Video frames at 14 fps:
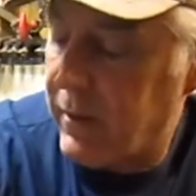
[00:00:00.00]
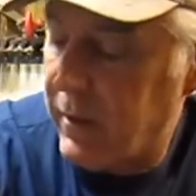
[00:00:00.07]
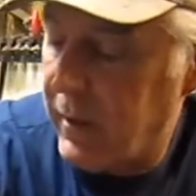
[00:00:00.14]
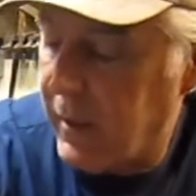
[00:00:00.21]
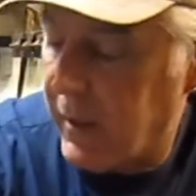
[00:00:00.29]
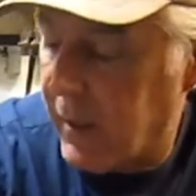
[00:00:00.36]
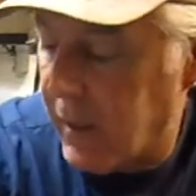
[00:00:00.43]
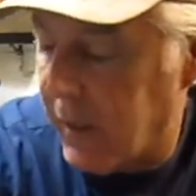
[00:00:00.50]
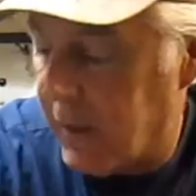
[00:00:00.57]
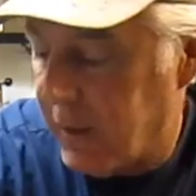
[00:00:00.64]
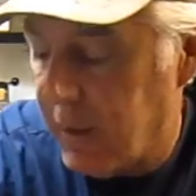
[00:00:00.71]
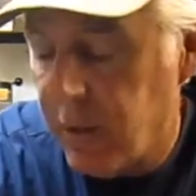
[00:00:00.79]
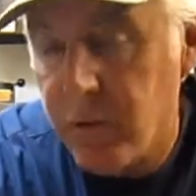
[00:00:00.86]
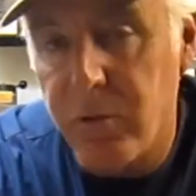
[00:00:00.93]
the
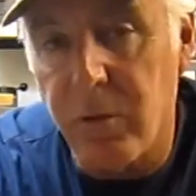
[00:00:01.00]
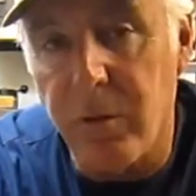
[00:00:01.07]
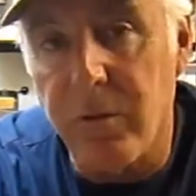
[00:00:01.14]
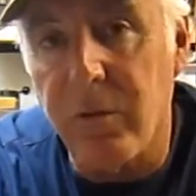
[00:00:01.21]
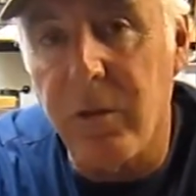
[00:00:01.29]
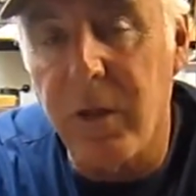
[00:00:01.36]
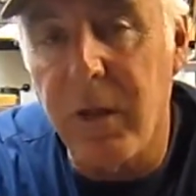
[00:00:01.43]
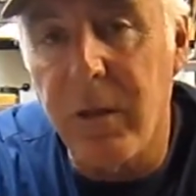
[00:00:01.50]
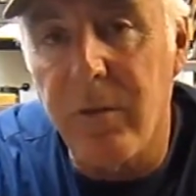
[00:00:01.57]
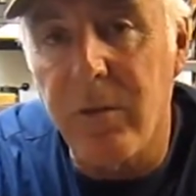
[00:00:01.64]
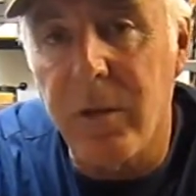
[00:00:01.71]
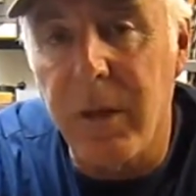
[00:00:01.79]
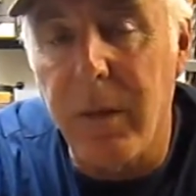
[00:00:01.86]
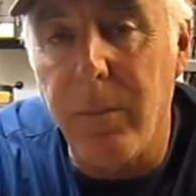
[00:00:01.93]
short sleeves
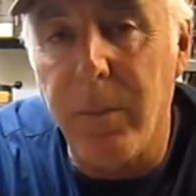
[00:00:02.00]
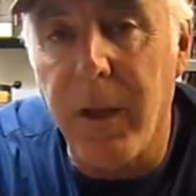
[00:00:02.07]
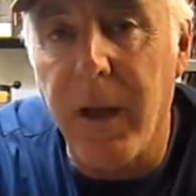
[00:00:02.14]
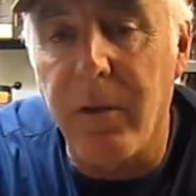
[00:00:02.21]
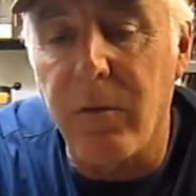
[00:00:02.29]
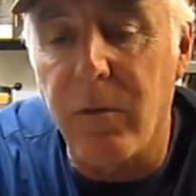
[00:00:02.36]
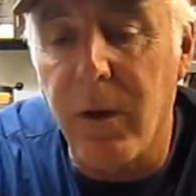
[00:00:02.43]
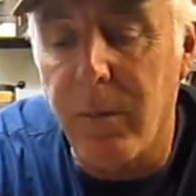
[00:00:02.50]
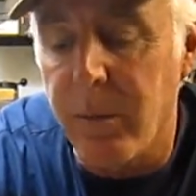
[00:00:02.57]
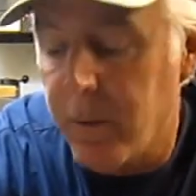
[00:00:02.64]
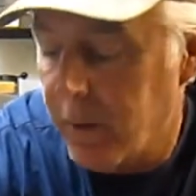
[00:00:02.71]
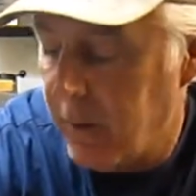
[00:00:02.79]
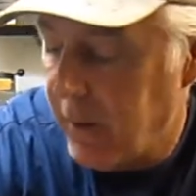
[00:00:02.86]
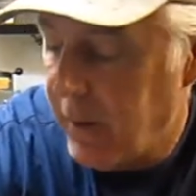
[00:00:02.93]
to keep you out of trouble.